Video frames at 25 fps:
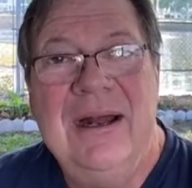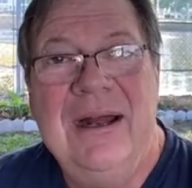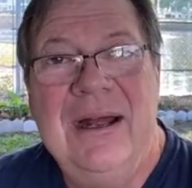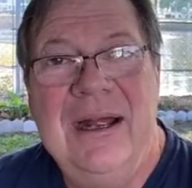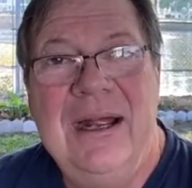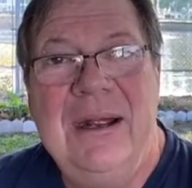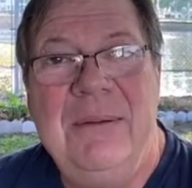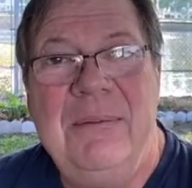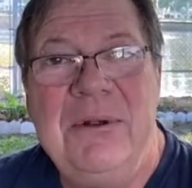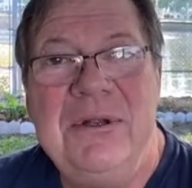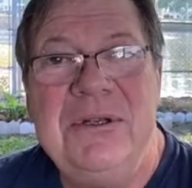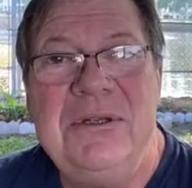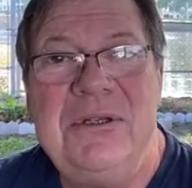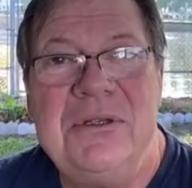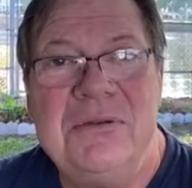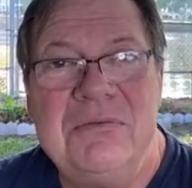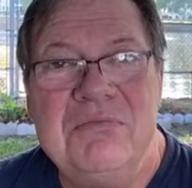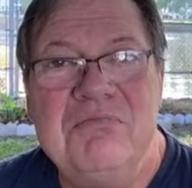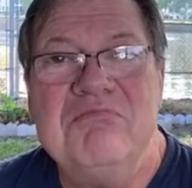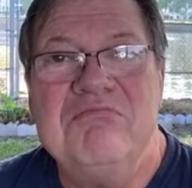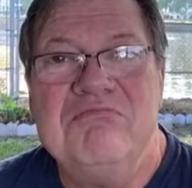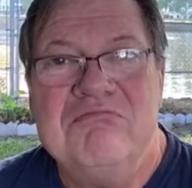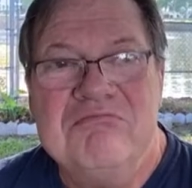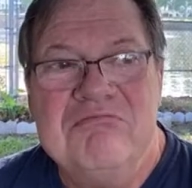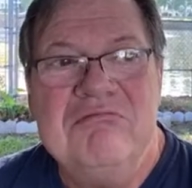it was,
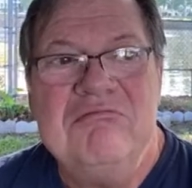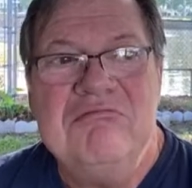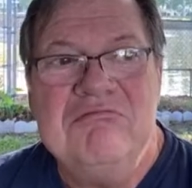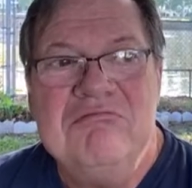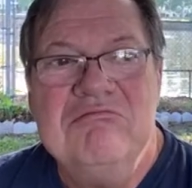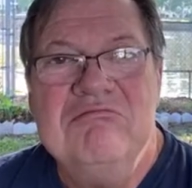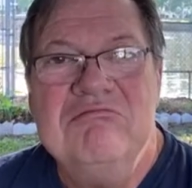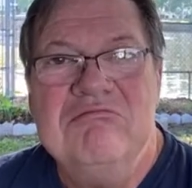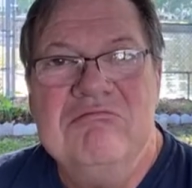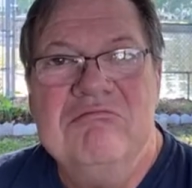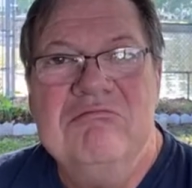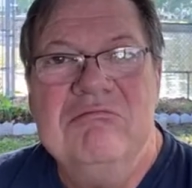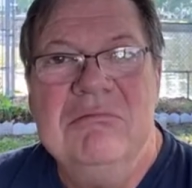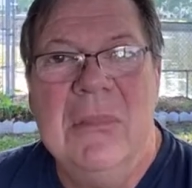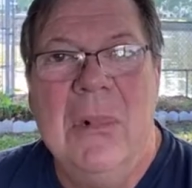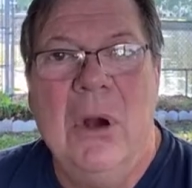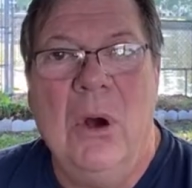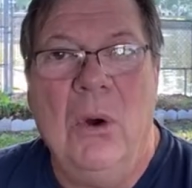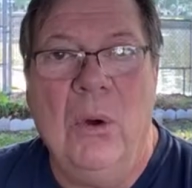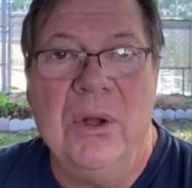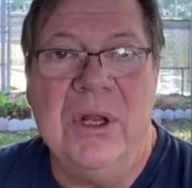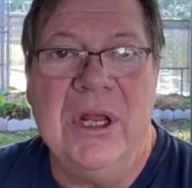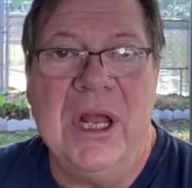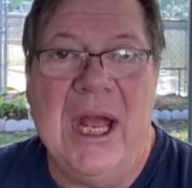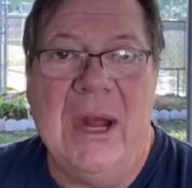
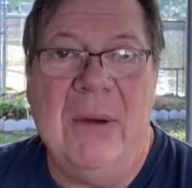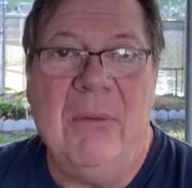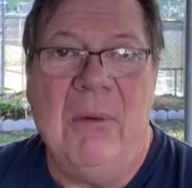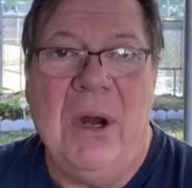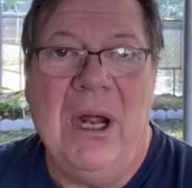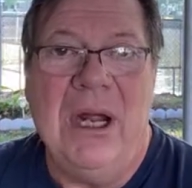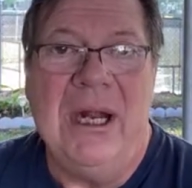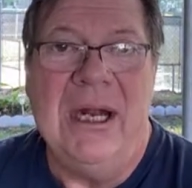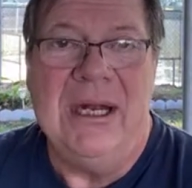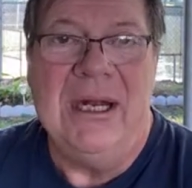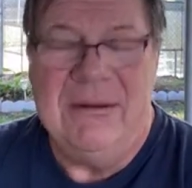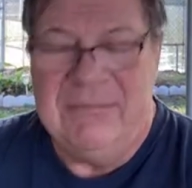oh yeah, right.